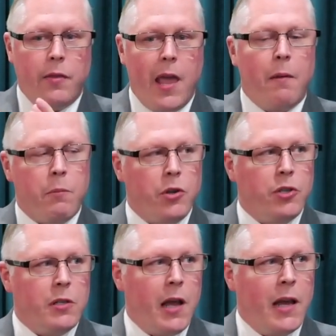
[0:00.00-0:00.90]
and that
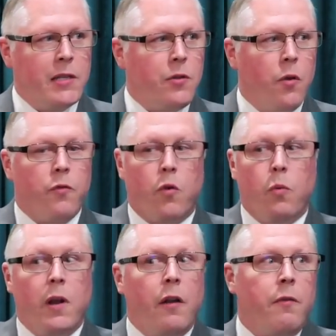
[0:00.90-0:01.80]
merchandise
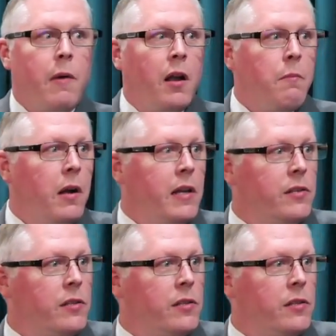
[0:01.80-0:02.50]
for whatever amount of